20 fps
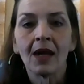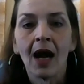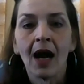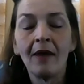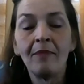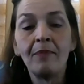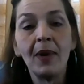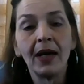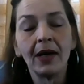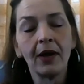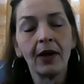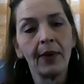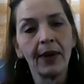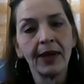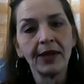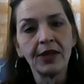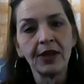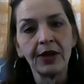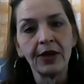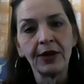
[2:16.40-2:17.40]
I've been
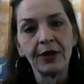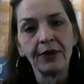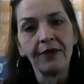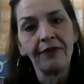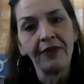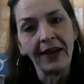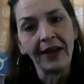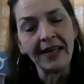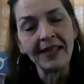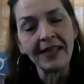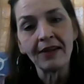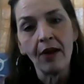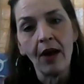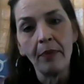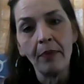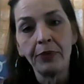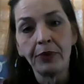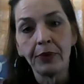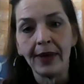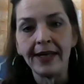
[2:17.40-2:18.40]
going to the fitness
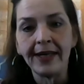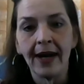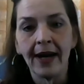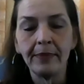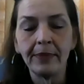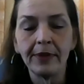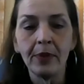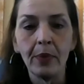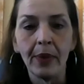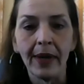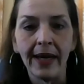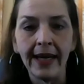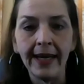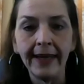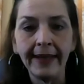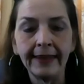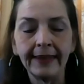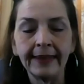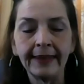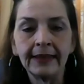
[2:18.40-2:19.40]
club 3 times a
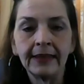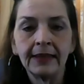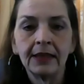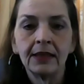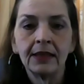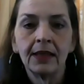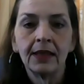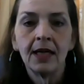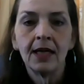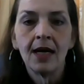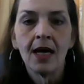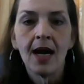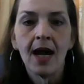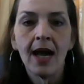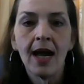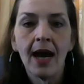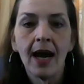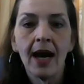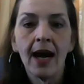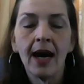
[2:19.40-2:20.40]
week
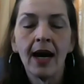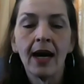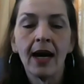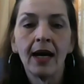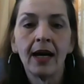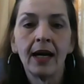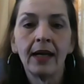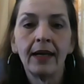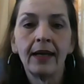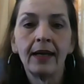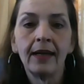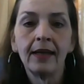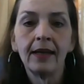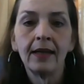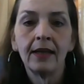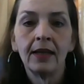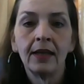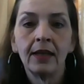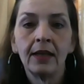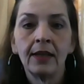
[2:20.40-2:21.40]
and
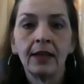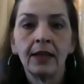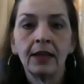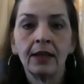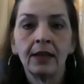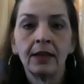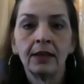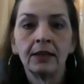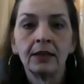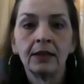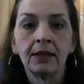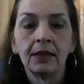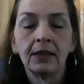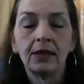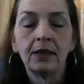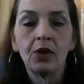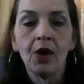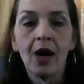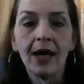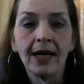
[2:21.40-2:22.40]

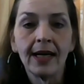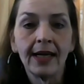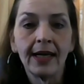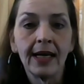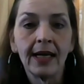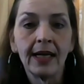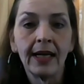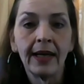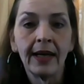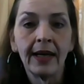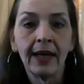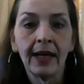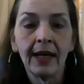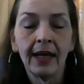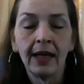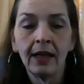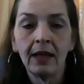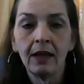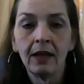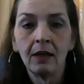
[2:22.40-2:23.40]
trying to get
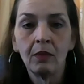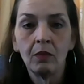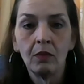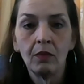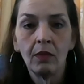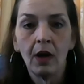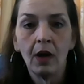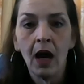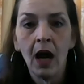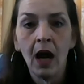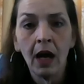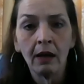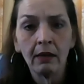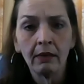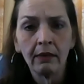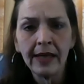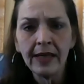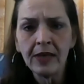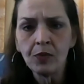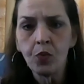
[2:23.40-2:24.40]
in at
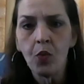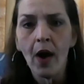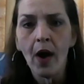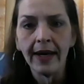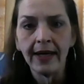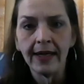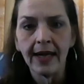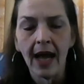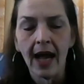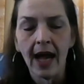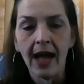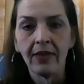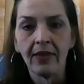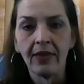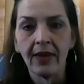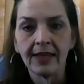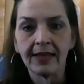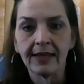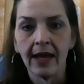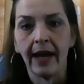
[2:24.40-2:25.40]
least one day
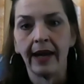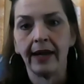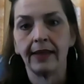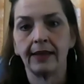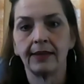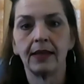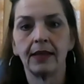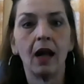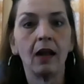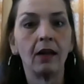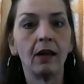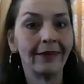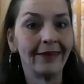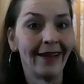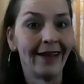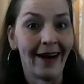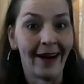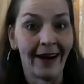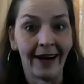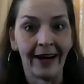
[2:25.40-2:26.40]
that's like a
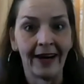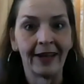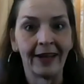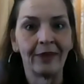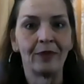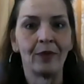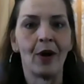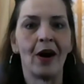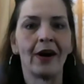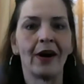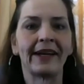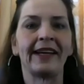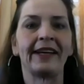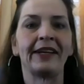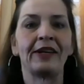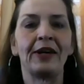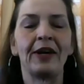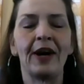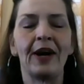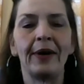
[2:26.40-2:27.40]
lot of
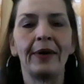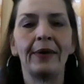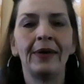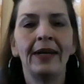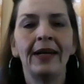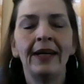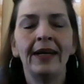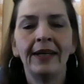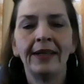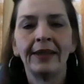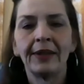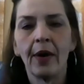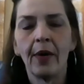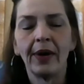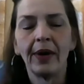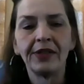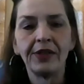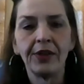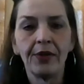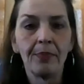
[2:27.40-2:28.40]
walking,
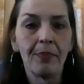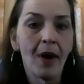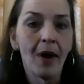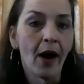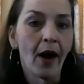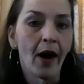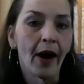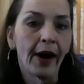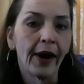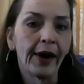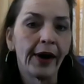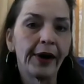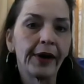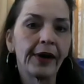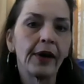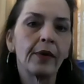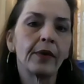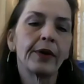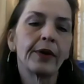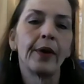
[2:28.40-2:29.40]
going to the
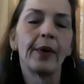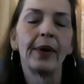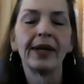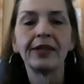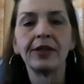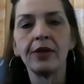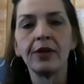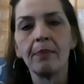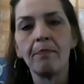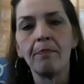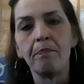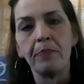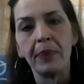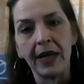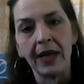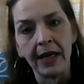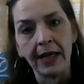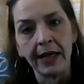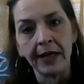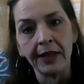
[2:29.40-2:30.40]
park, going to the
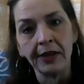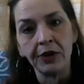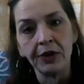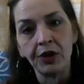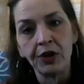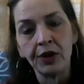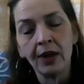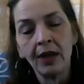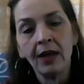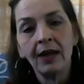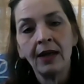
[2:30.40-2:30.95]
beach,